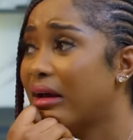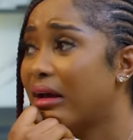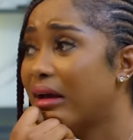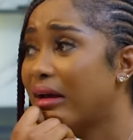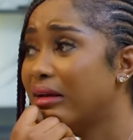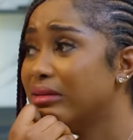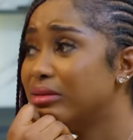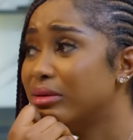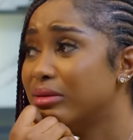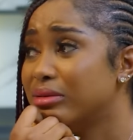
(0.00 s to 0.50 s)

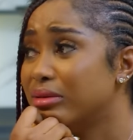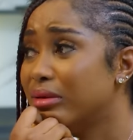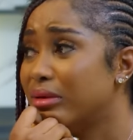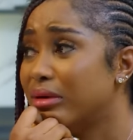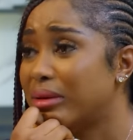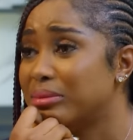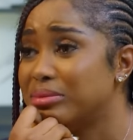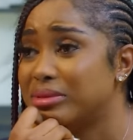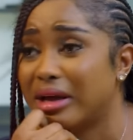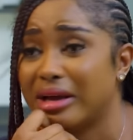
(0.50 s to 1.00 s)
I don't know.
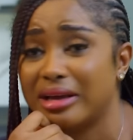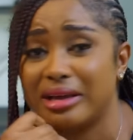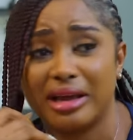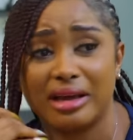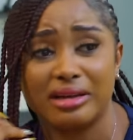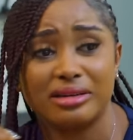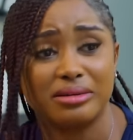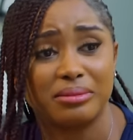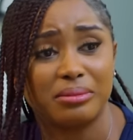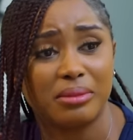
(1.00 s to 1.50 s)
I'm
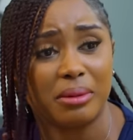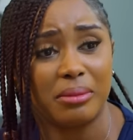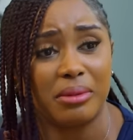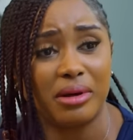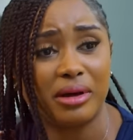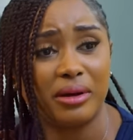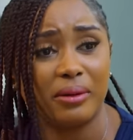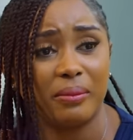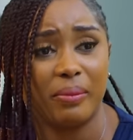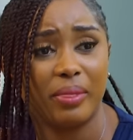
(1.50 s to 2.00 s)
tired,
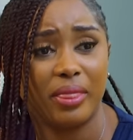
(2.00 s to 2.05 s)
Mama.